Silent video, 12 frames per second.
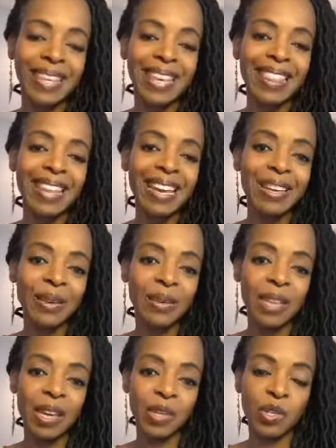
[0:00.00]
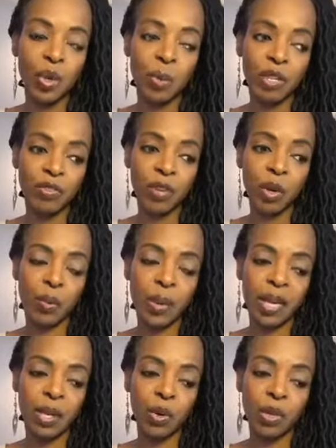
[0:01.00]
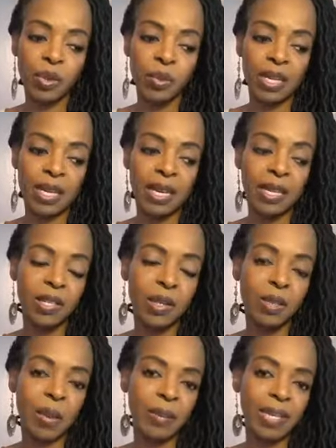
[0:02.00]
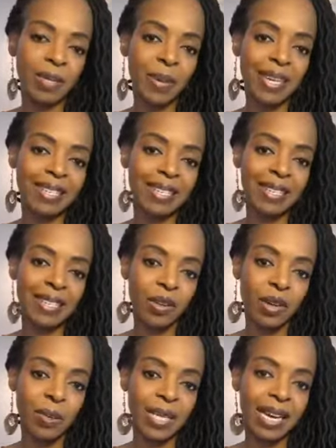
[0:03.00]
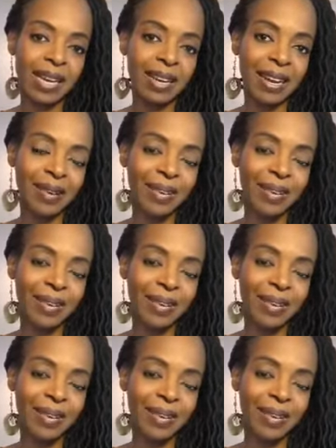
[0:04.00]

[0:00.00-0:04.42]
Thank you. Thank you so much for not making noise with the keys because mommy's being, he's going to be done now.